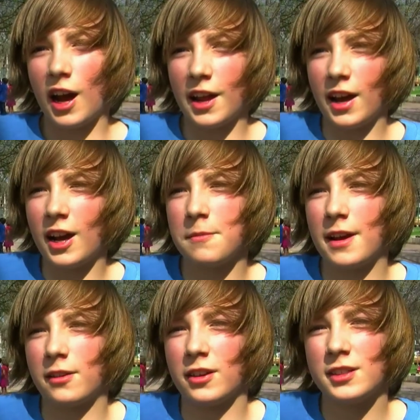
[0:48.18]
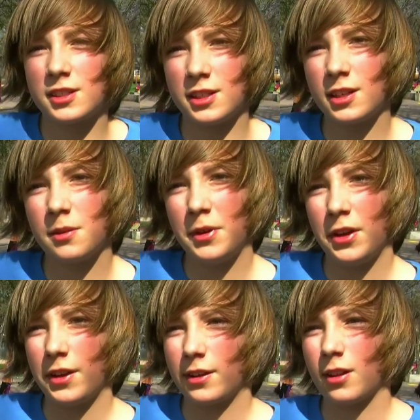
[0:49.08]
and I'm at RAStennisMAS
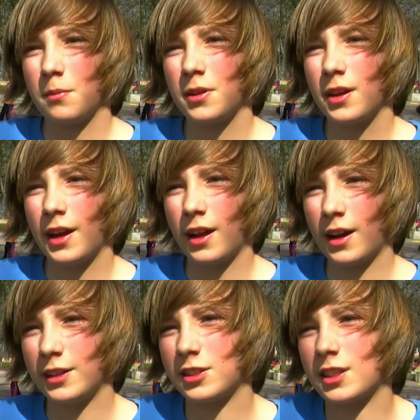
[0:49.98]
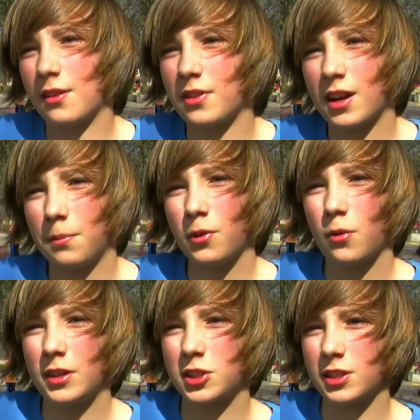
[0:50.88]
Community Club, and I just have a couple
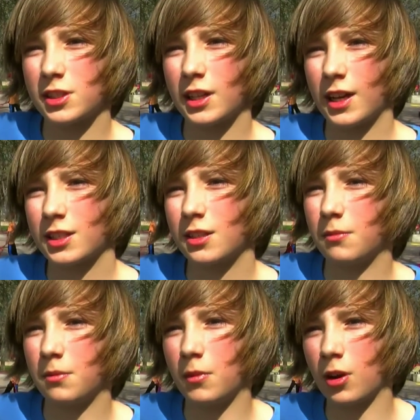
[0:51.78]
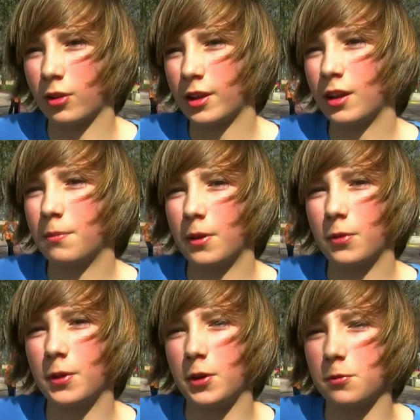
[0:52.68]
questions to ask Marlon about
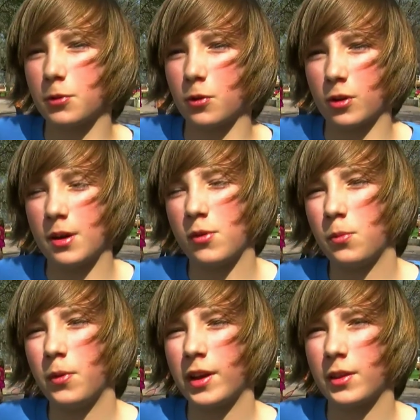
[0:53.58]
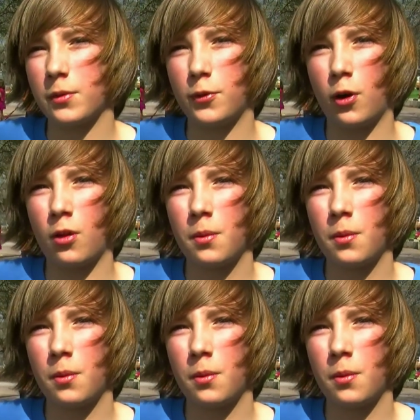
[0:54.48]
the new program opening in the fall.